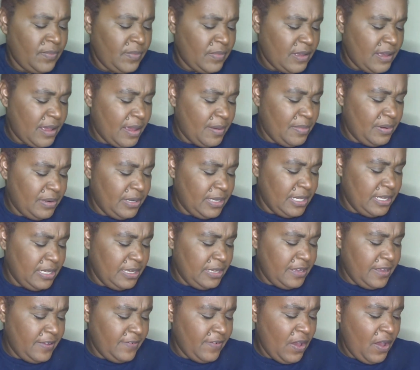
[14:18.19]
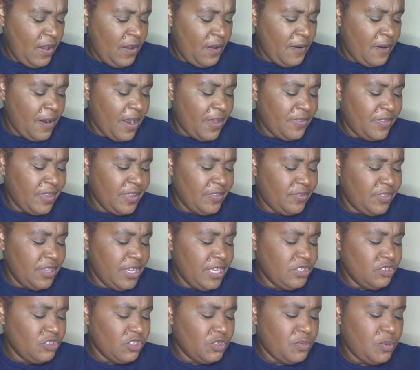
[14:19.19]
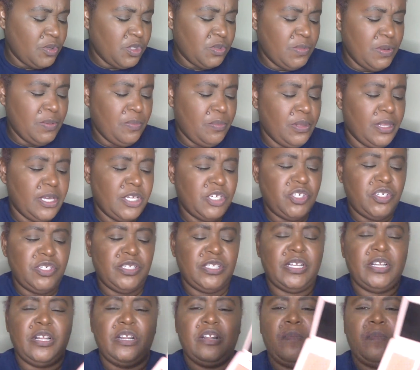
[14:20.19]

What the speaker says: I believe. I think these are supposed to be blushes, and in the